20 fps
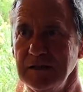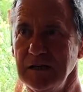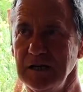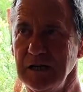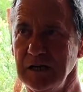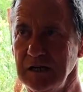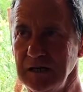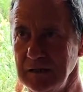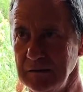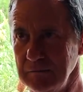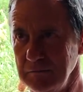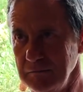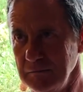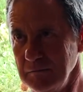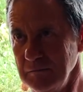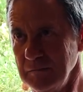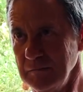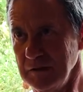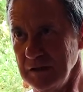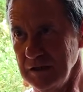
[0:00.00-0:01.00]
um,
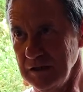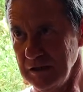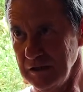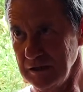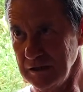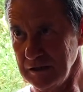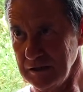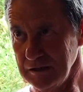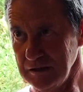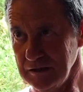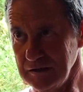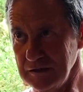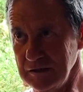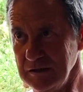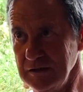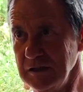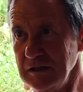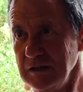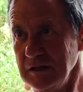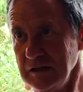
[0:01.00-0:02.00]

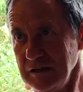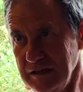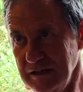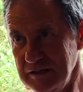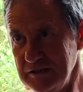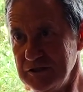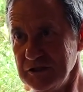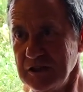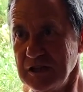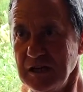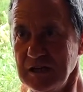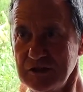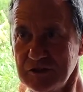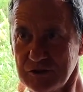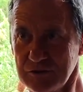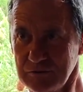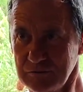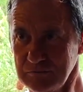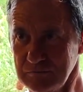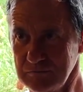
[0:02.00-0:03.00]

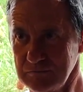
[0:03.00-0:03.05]
educational.